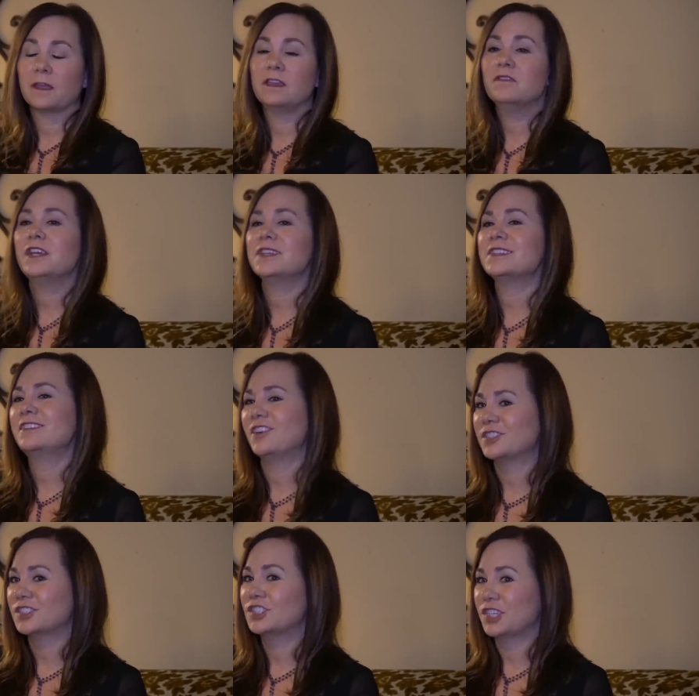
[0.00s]
Even as a
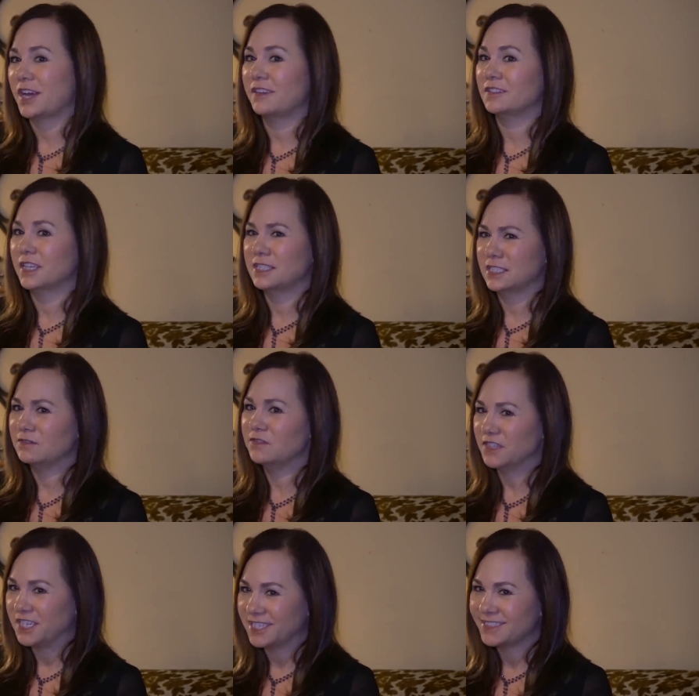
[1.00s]
young child, I didn't
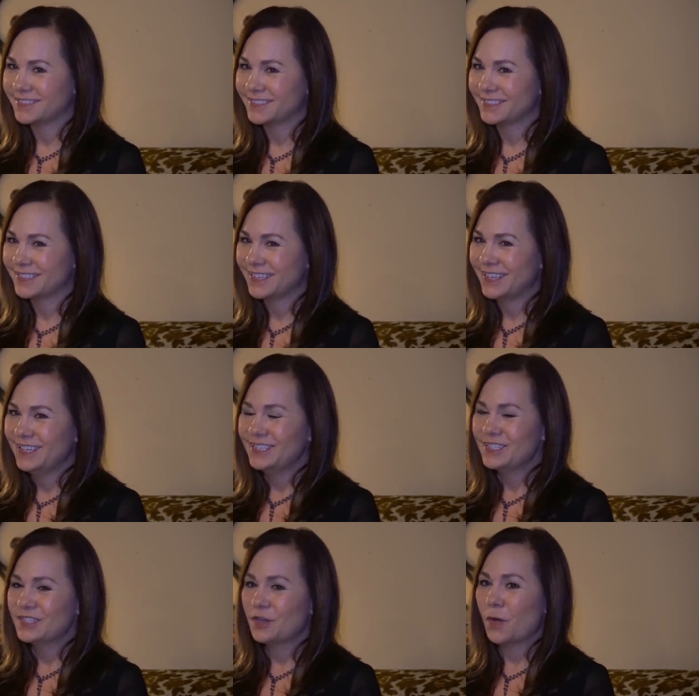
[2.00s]
fit in.
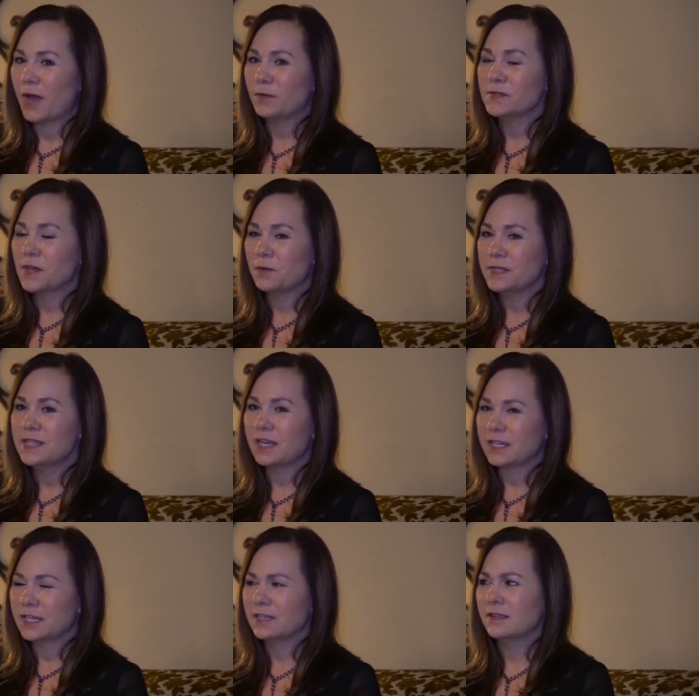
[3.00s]
So I was always
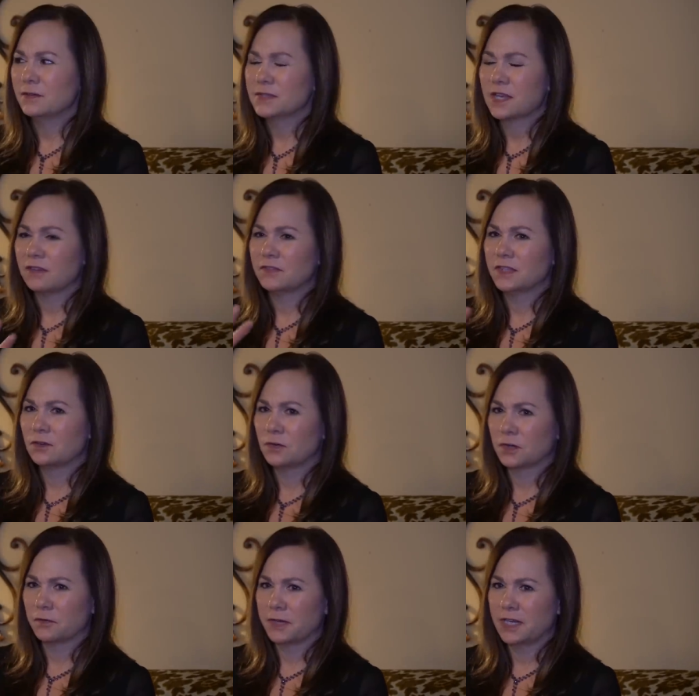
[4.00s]
that kid that was off in the
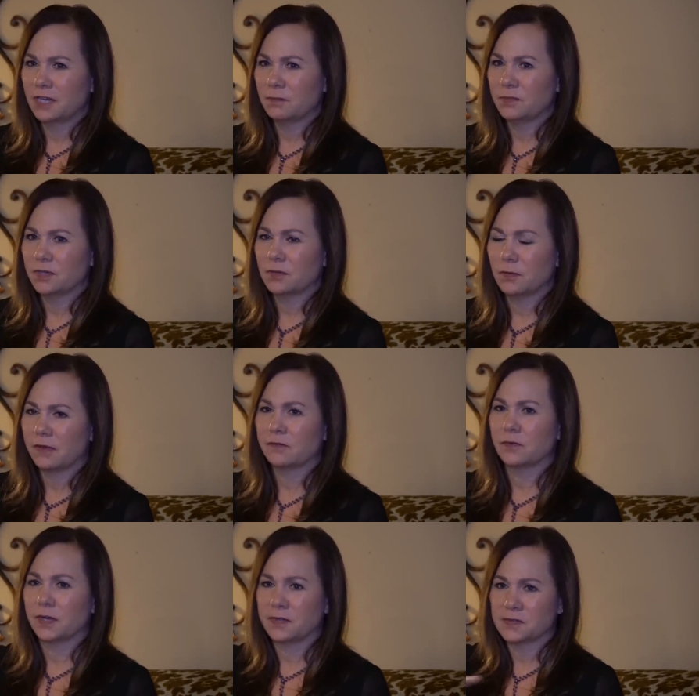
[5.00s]
corner reading a book while
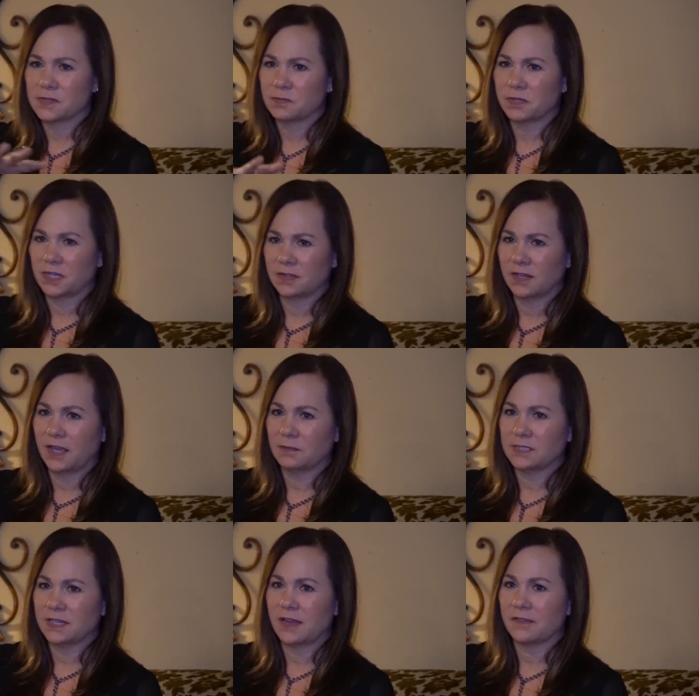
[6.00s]
everyone else was playing the game
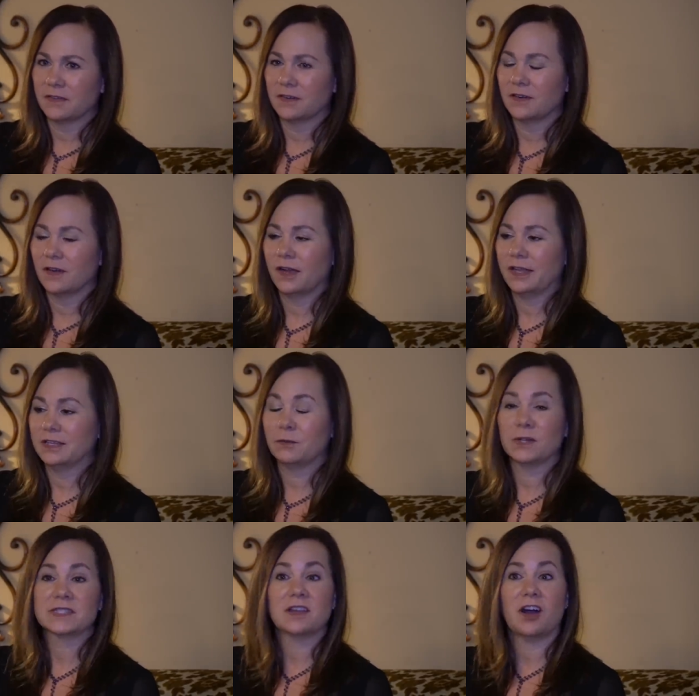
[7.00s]
together. And I
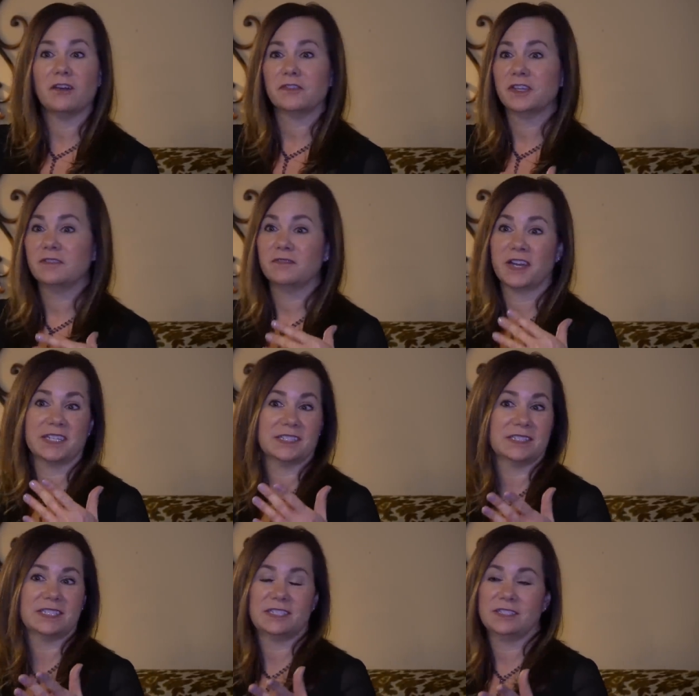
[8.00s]
wasn't often
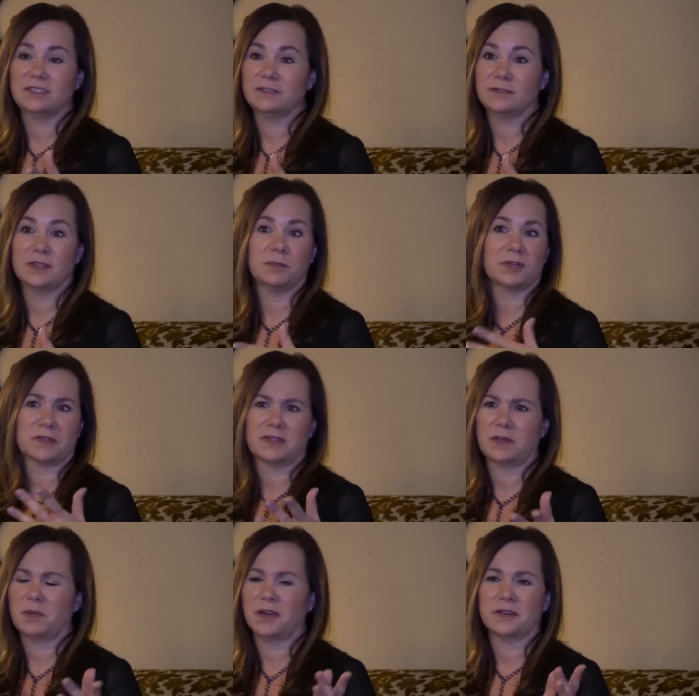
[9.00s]
invited to the
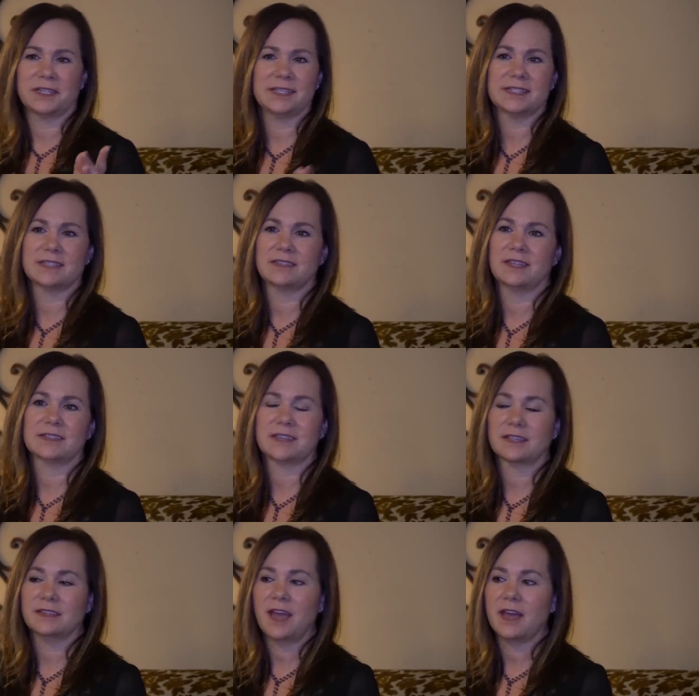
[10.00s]
birthday parties and things
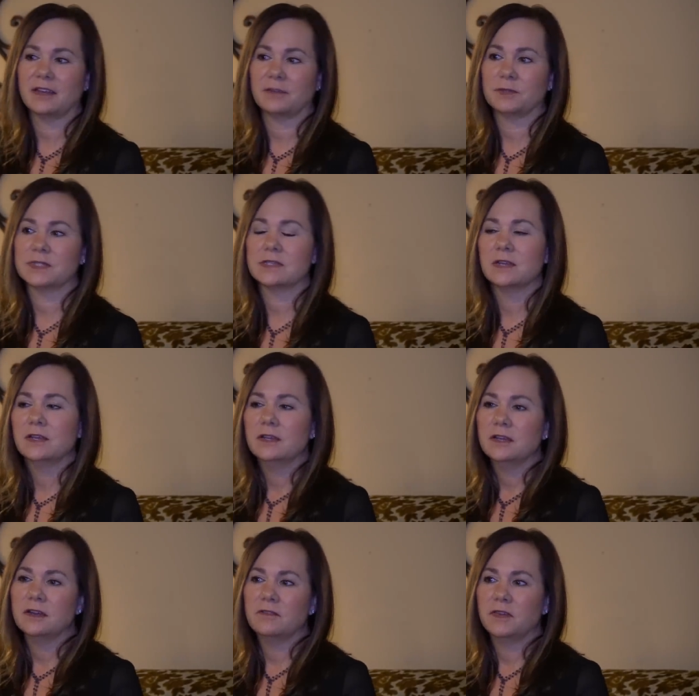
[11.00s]
like that. I was
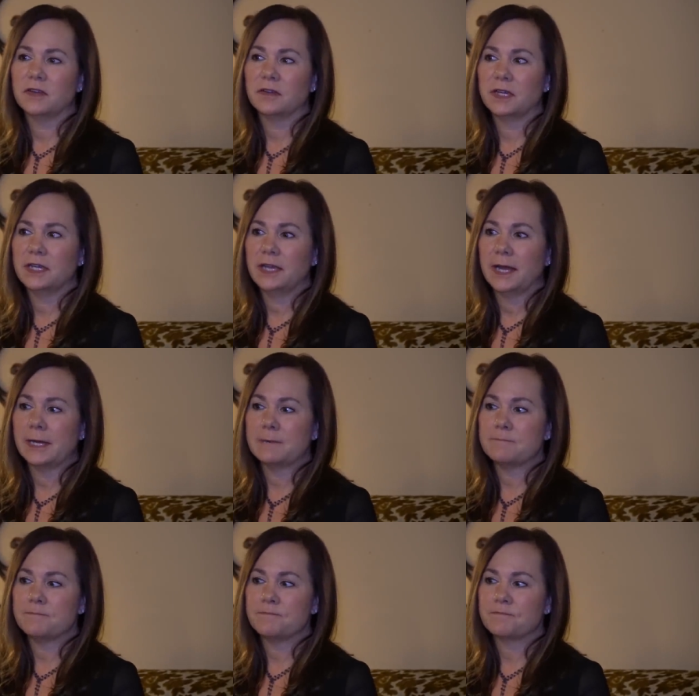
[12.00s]
a very
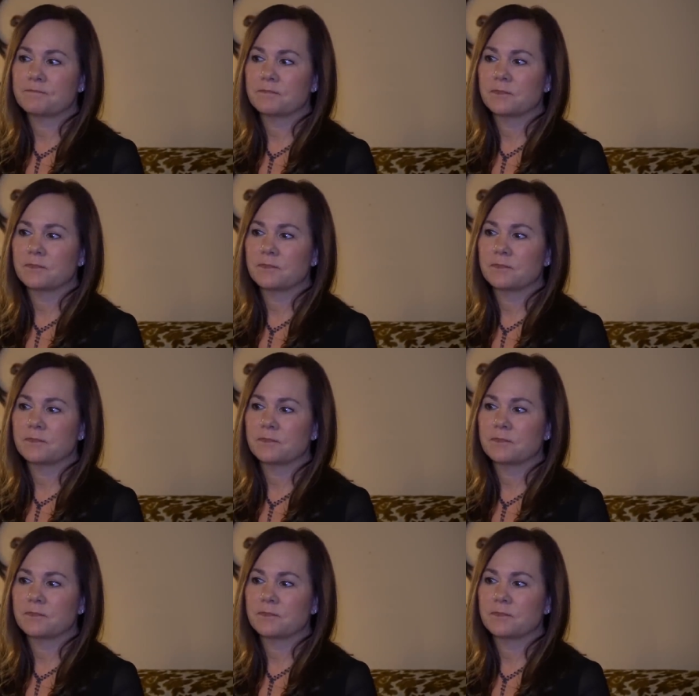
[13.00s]
um,